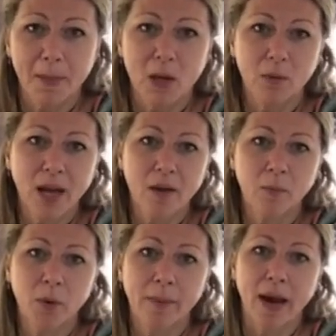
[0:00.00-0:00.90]
We have
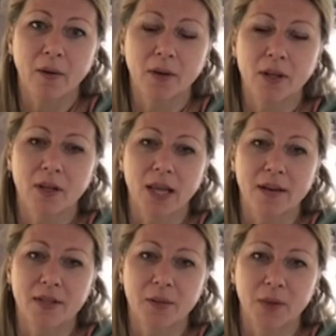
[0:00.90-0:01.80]
more power in our
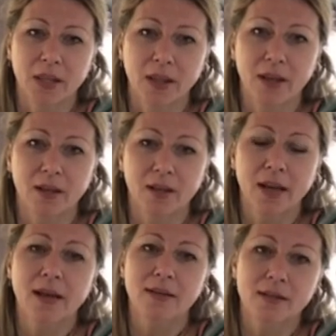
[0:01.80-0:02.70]
lives than we think.
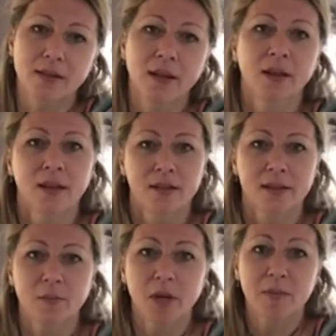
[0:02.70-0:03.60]
Yes,
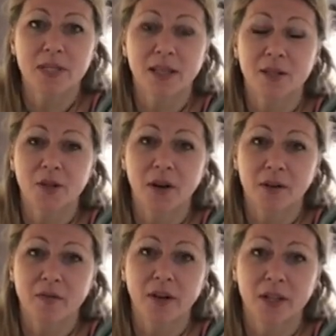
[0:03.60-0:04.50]
sometimes things are
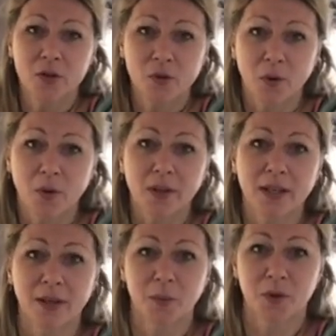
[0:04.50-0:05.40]
out of our control
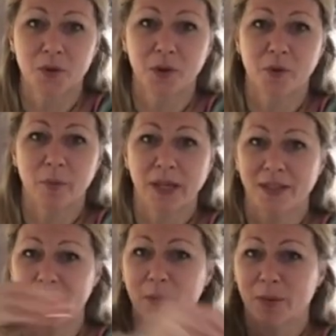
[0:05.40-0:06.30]
and we're sort of
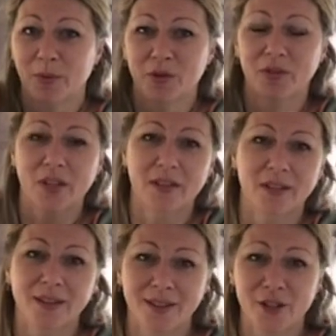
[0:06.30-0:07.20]
picked up and moved on the
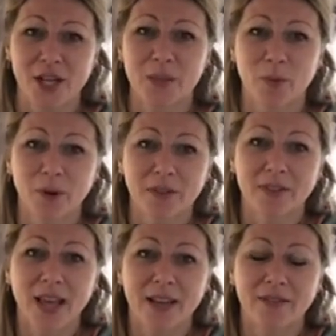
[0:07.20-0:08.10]
chessboard of
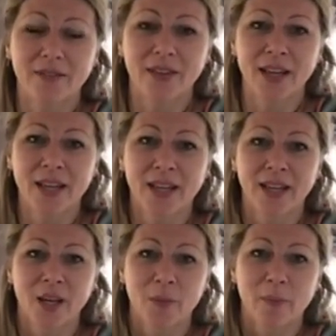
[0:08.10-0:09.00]
life,
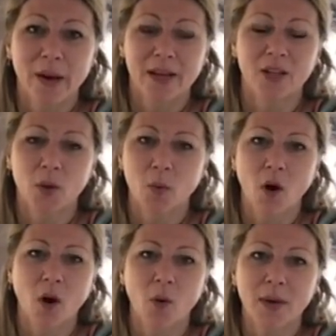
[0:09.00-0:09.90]
but you
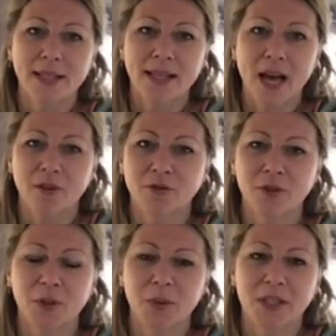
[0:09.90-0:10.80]
always have
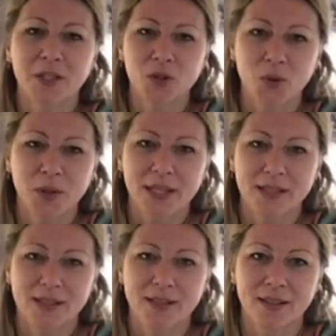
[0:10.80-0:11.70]
free will and
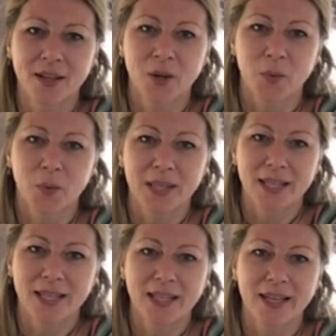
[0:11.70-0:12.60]
choice
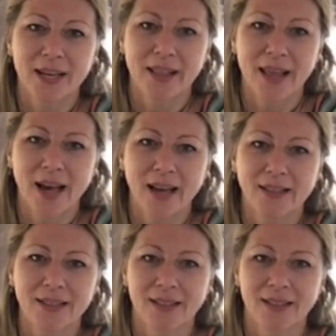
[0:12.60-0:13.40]
within that